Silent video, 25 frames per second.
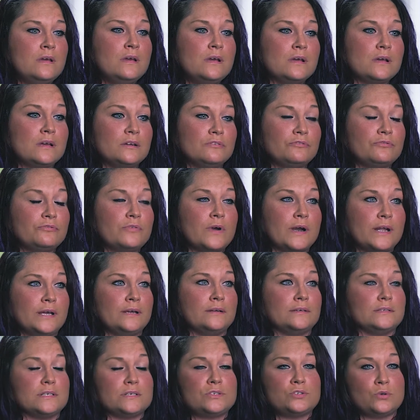
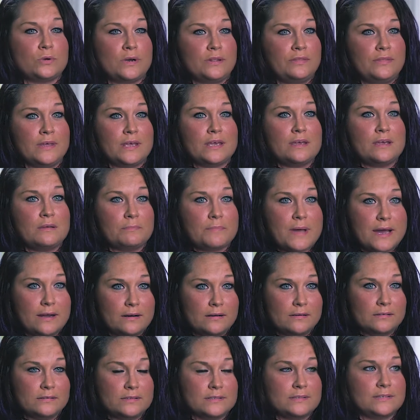confronting distorted thinking
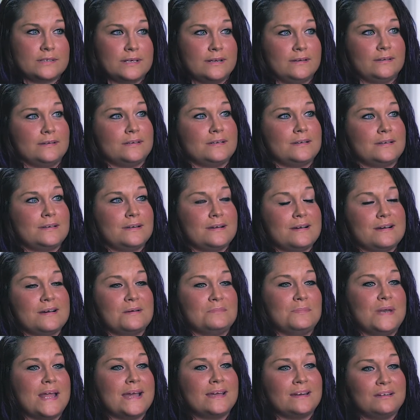patterns and
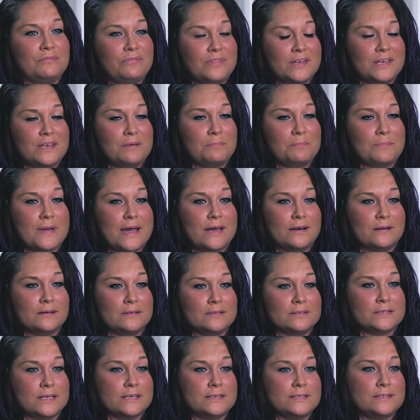negative thinking
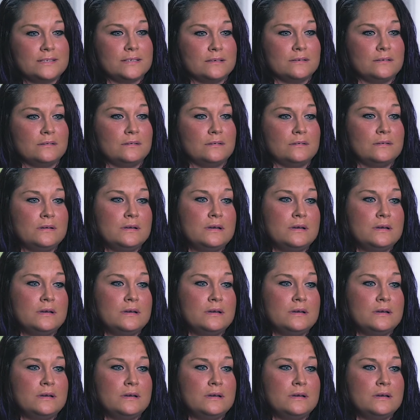patterns. I still,